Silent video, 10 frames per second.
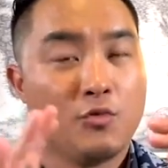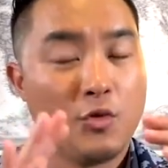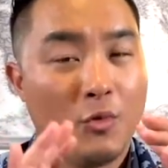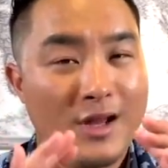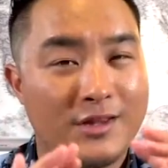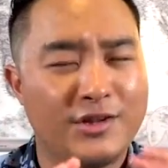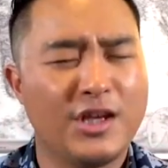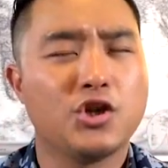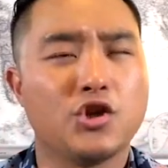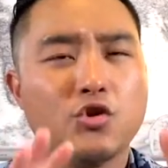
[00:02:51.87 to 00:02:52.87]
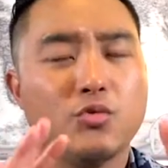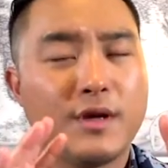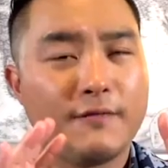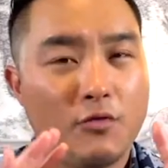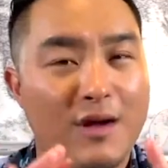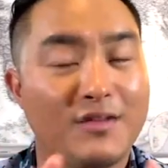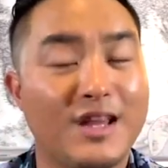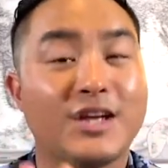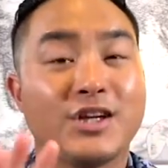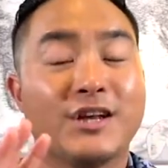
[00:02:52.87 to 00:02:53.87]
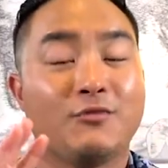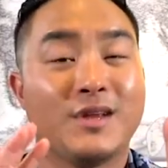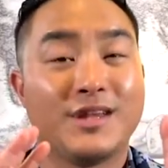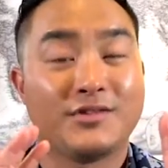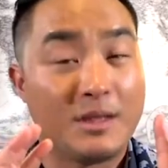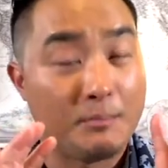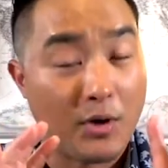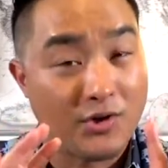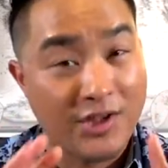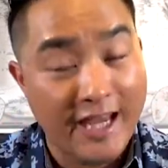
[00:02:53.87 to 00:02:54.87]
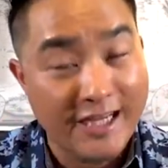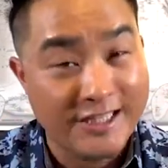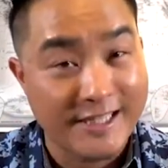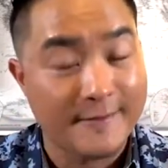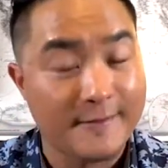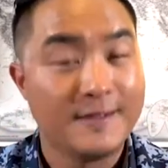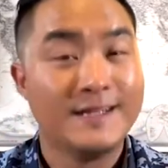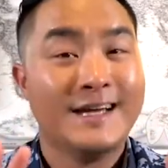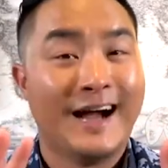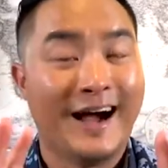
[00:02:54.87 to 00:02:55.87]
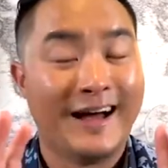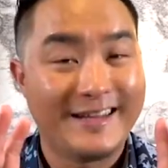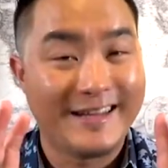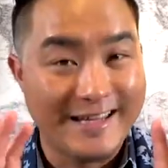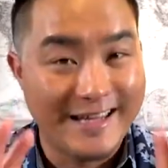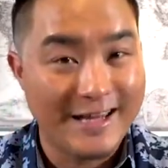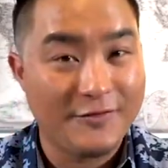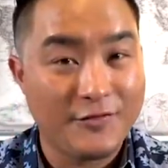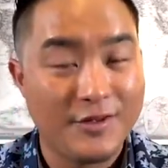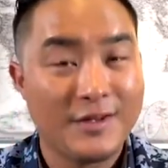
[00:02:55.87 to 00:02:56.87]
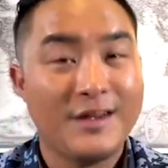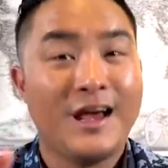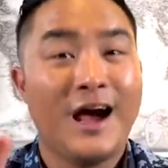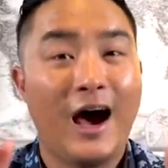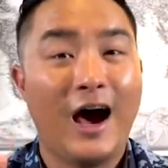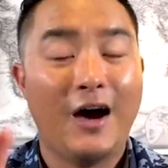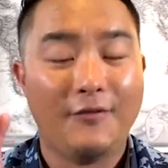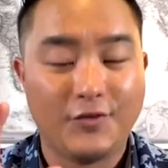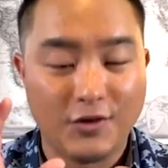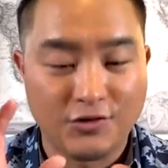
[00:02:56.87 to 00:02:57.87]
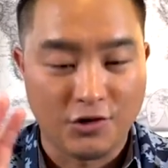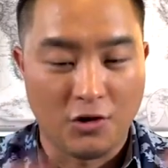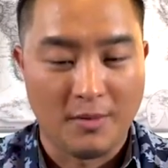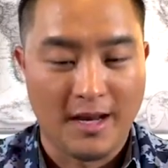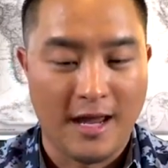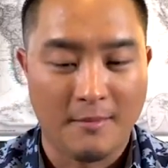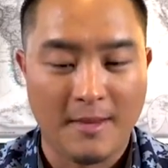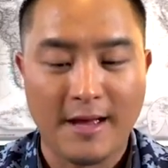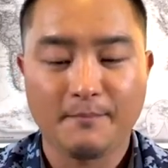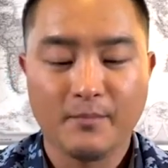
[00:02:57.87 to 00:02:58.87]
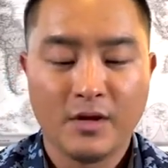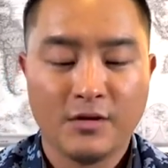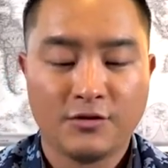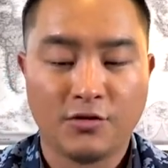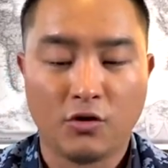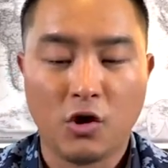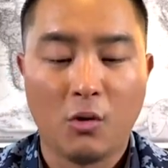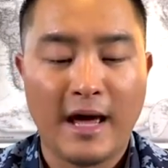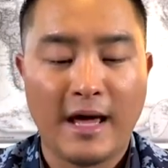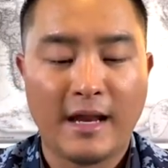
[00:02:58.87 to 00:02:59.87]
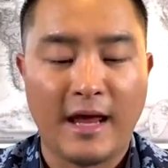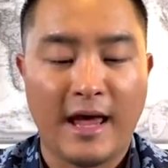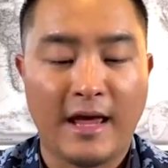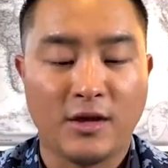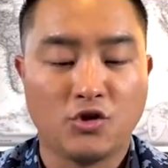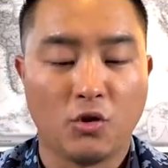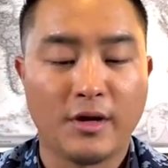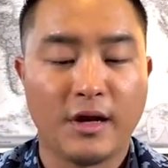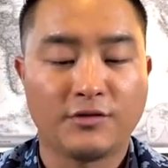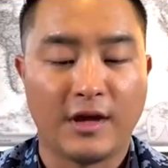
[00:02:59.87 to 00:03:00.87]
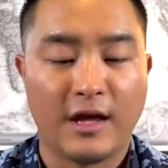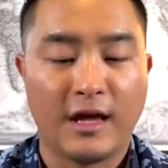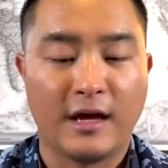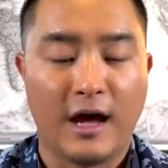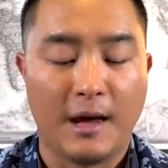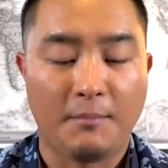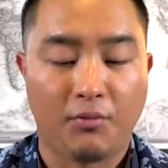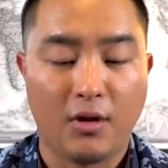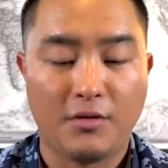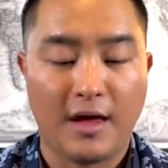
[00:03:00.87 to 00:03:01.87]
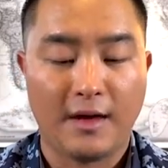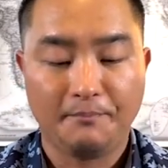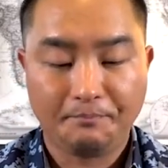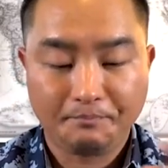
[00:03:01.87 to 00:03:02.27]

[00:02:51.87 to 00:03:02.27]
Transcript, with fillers: we want to teach you, give you revelation, release impartation on the gift of discernment. Amen. So go ahead and join us. And uh, I pray that